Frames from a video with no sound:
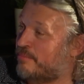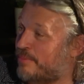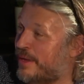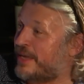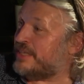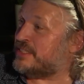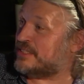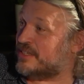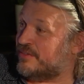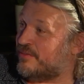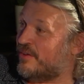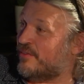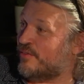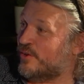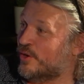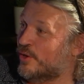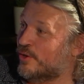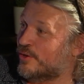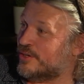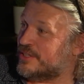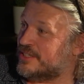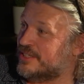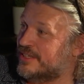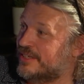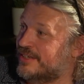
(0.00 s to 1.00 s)
the best I've ever
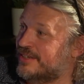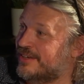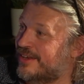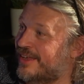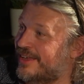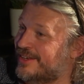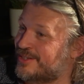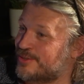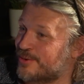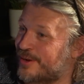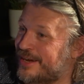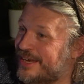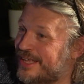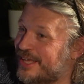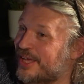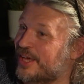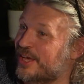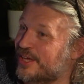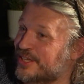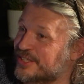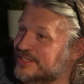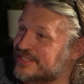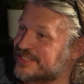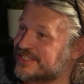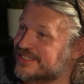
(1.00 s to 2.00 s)
looked in 20
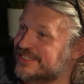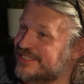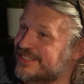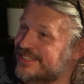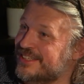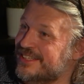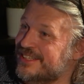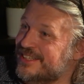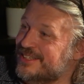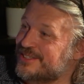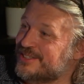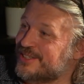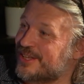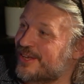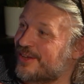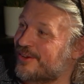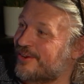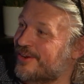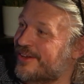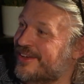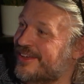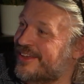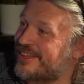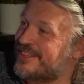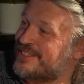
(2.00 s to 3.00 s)
years. So